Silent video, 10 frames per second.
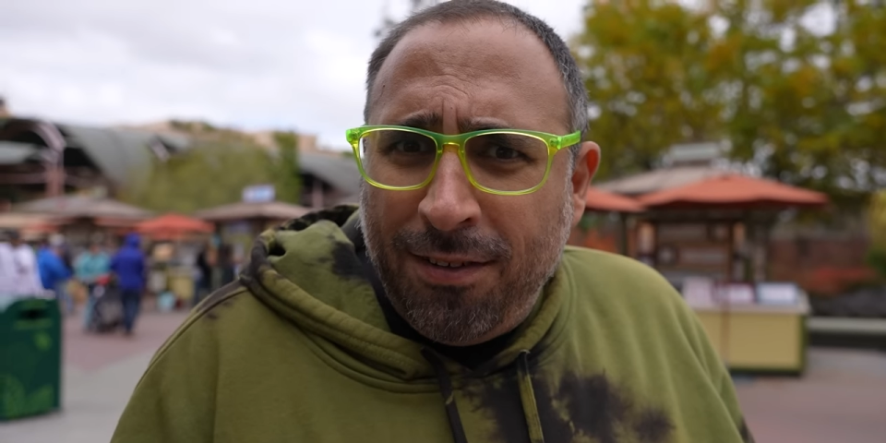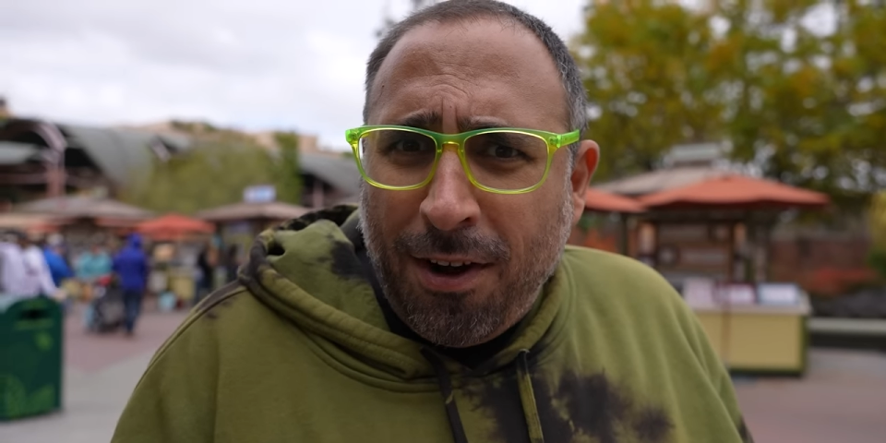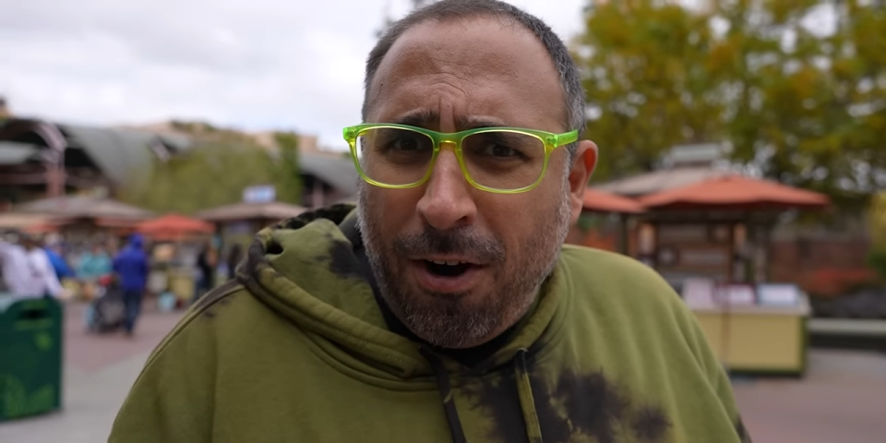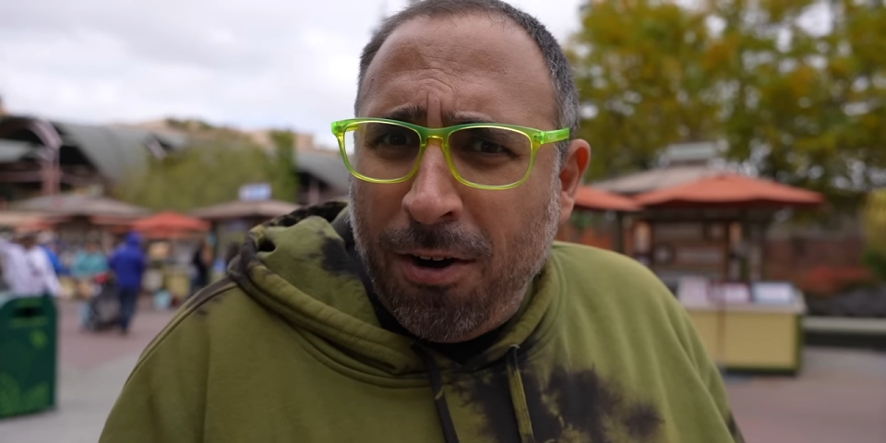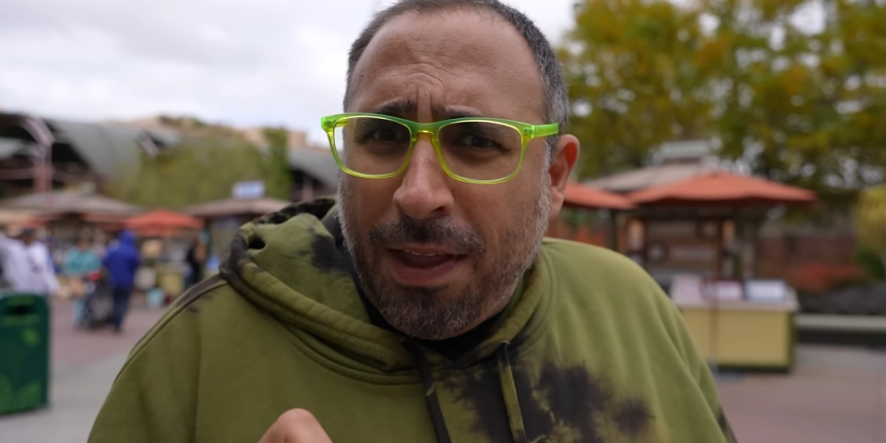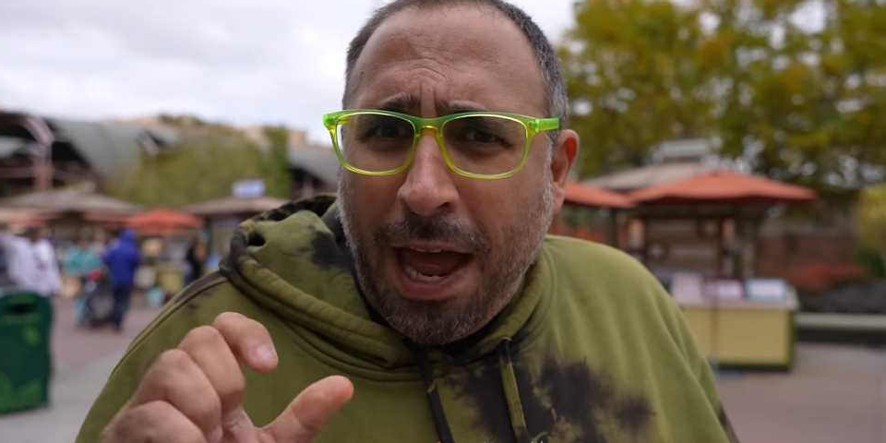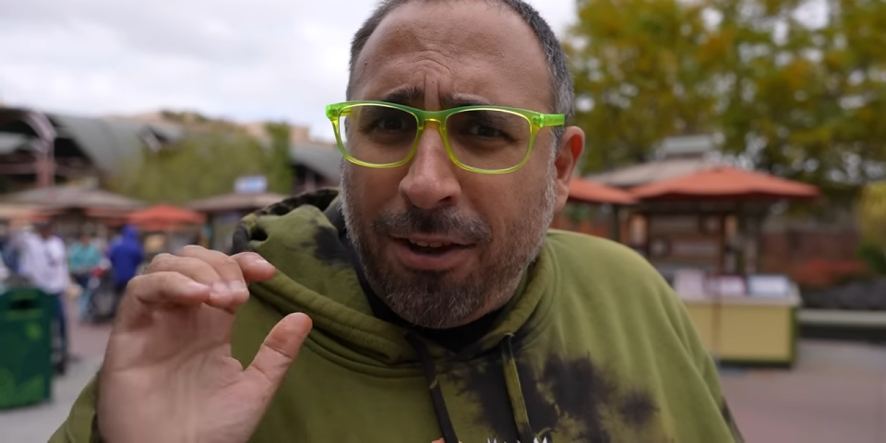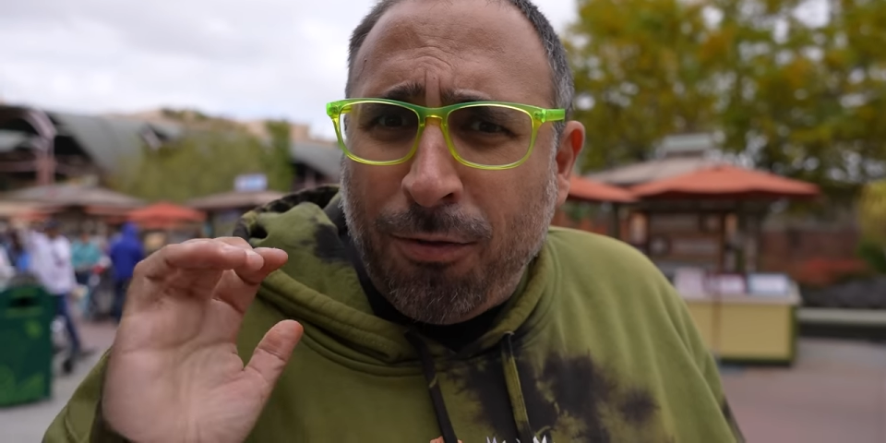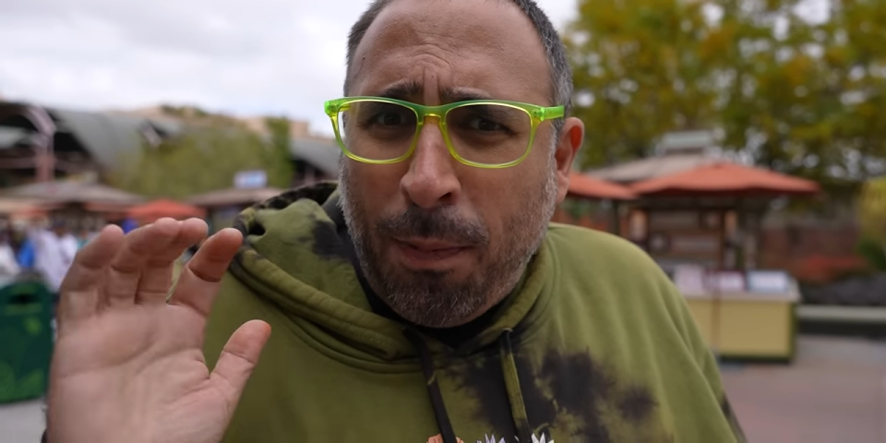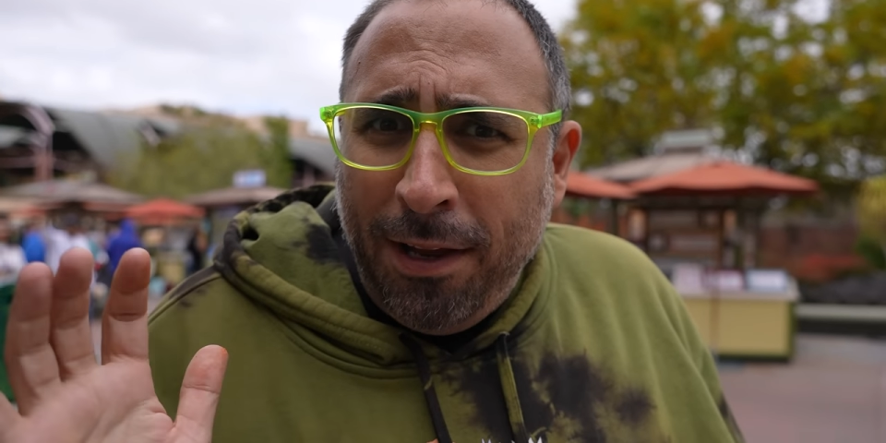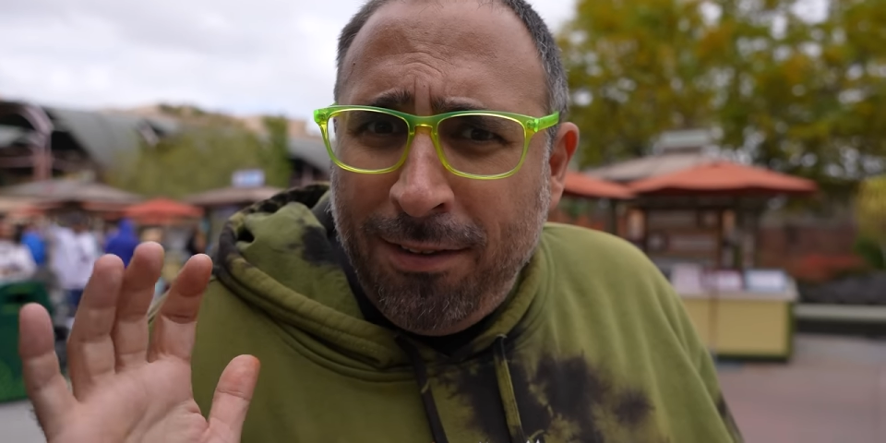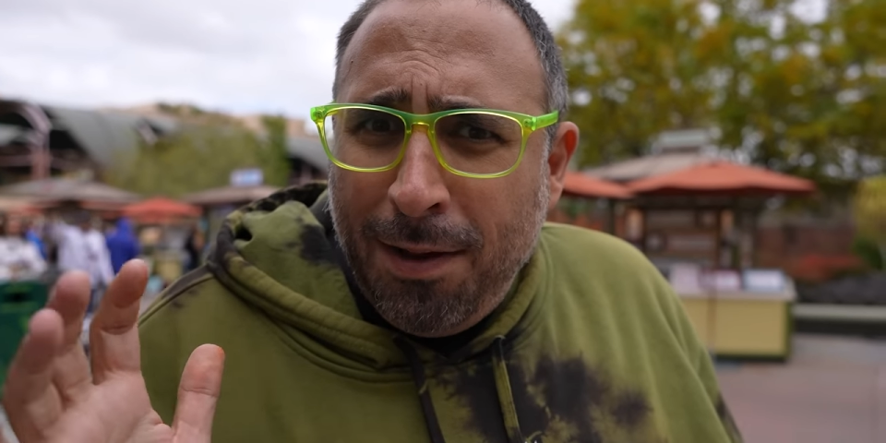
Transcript: aren't that spicy,